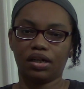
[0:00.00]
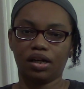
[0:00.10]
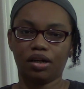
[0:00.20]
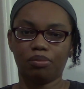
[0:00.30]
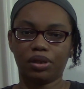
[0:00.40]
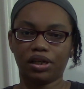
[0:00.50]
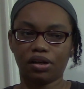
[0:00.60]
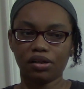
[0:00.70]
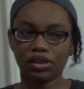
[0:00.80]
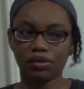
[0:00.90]
but it
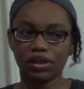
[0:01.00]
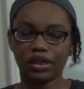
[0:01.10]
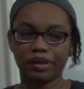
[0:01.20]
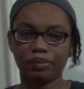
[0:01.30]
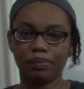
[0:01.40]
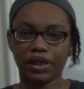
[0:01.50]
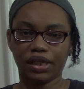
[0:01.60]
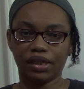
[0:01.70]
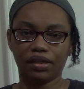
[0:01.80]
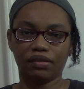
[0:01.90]
also could
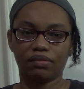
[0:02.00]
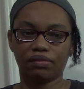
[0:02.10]
be